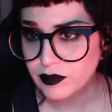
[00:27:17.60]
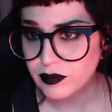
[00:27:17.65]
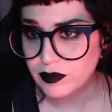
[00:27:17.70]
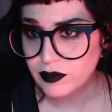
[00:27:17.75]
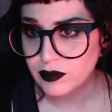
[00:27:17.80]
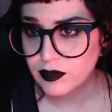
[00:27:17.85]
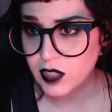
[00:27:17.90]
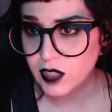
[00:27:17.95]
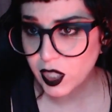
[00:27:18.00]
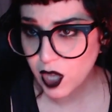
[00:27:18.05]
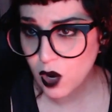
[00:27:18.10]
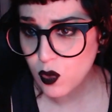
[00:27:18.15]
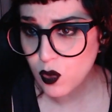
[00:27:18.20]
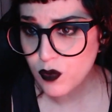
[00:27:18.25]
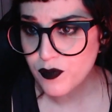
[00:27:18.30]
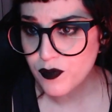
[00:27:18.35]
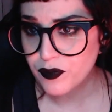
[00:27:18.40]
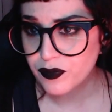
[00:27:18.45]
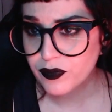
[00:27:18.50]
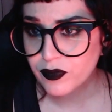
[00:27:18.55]
you know
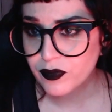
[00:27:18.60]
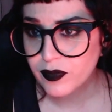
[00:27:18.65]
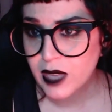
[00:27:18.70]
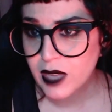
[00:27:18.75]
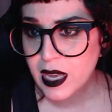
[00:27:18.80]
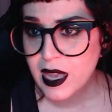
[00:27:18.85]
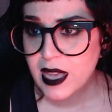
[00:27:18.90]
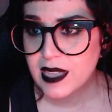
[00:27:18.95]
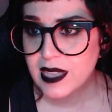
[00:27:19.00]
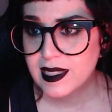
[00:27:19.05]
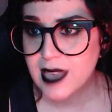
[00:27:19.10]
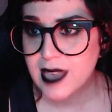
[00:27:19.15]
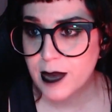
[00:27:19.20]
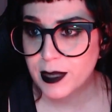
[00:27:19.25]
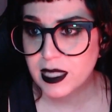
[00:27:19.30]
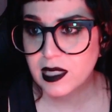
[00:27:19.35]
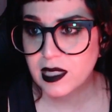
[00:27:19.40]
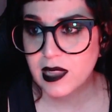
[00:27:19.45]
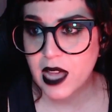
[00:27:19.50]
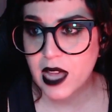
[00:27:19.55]

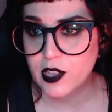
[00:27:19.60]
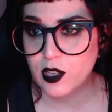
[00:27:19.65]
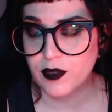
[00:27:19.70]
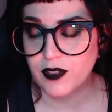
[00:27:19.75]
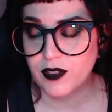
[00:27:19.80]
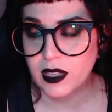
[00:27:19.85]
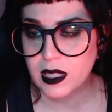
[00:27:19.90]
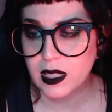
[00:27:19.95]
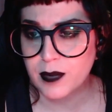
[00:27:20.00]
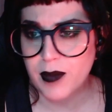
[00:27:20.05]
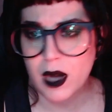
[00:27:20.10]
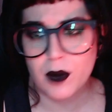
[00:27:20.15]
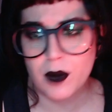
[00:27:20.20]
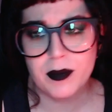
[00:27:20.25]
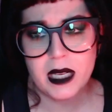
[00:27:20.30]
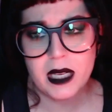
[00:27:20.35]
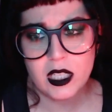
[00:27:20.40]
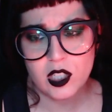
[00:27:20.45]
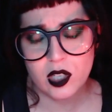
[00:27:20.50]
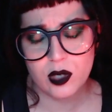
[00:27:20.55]
samus glad you're feeling better
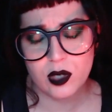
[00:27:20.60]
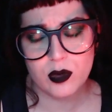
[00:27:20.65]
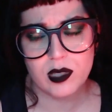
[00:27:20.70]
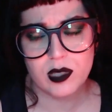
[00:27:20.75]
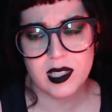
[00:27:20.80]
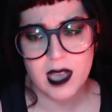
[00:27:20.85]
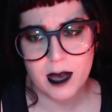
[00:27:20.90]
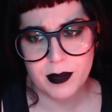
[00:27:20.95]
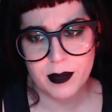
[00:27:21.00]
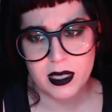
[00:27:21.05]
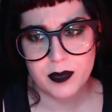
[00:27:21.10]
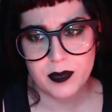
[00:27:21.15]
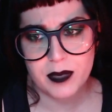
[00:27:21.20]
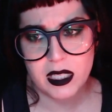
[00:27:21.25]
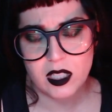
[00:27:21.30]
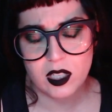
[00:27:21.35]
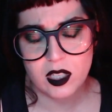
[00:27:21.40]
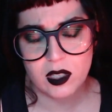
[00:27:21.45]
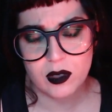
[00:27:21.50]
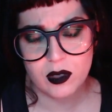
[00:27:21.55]
me too samus me
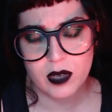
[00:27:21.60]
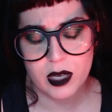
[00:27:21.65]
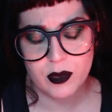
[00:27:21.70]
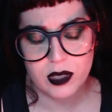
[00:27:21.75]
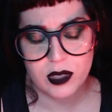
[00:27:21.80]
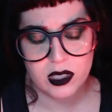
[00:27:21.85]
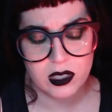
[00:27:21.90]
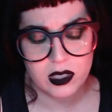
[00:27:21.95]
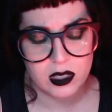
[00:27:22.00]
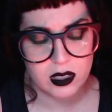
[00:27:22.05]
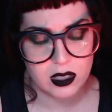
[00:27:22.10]
too it was